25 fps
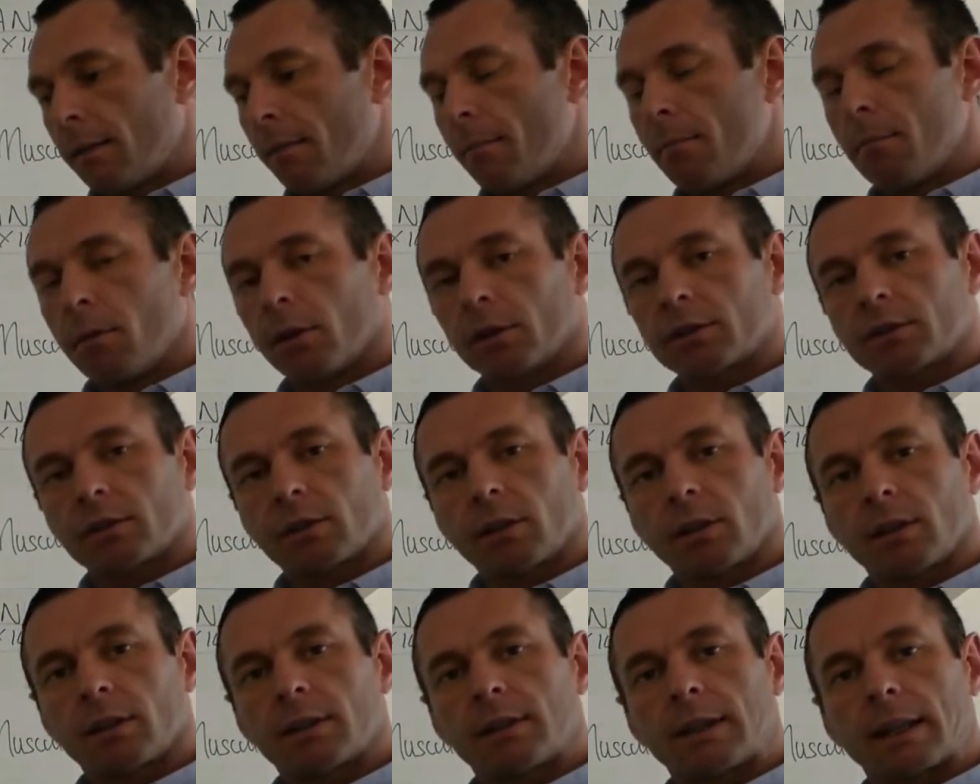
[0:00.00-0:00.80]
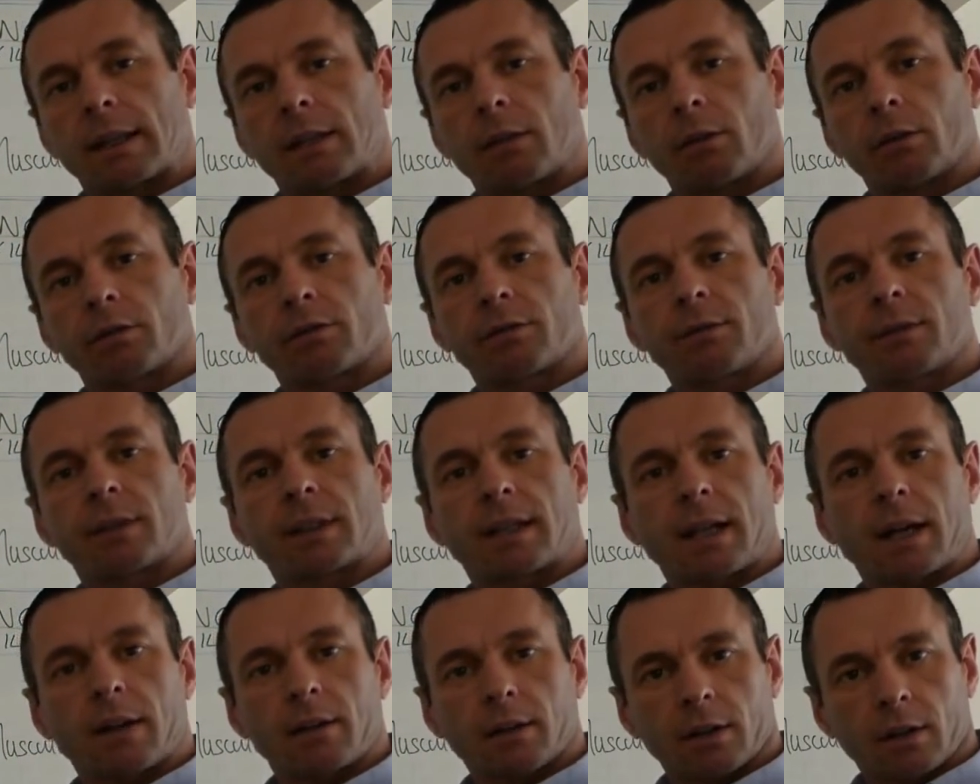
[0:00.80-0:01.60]
muscle that goes from the
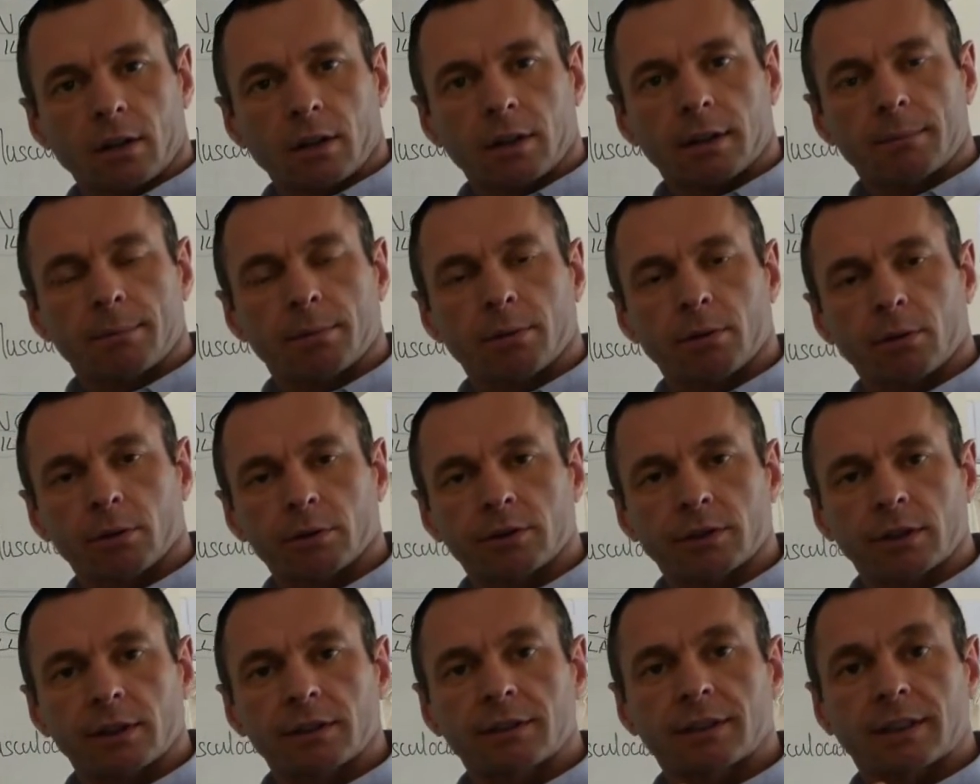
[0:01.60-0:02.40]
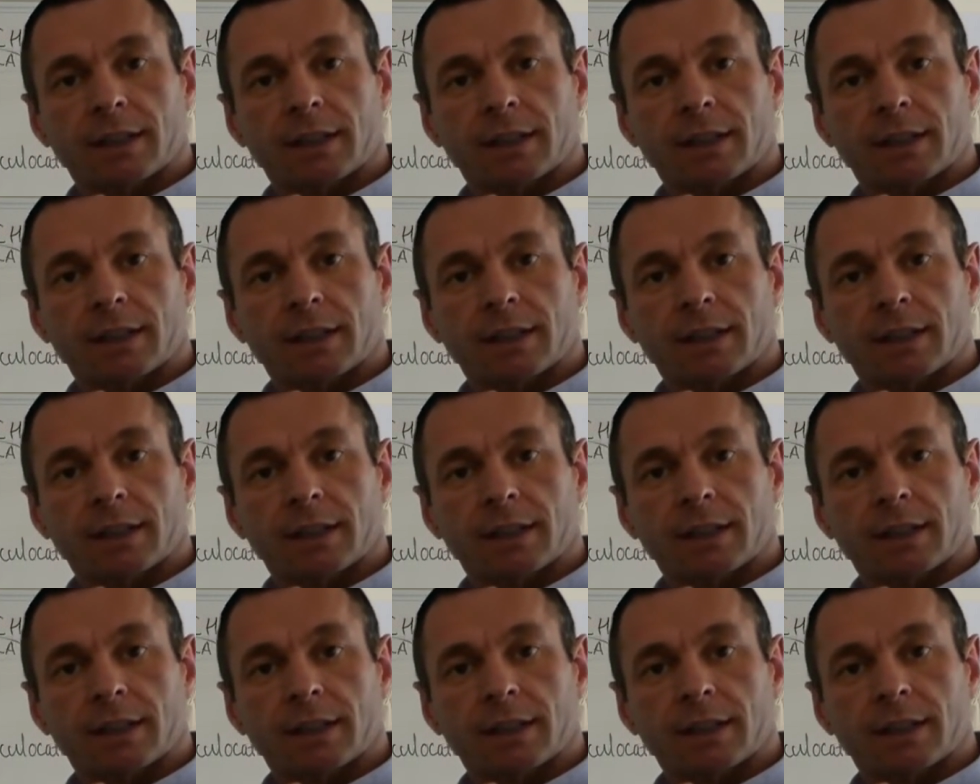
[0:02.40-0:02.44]
coracoid process.